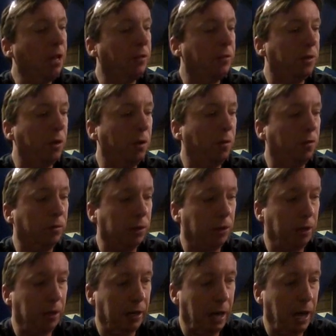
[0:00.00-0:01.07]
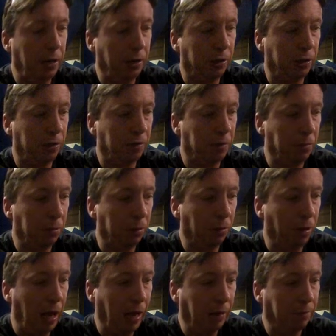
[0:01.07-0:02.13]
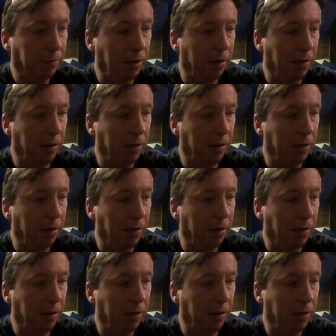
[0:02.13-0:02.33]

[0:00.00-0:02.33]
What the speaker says: So good indication, look for the blue light.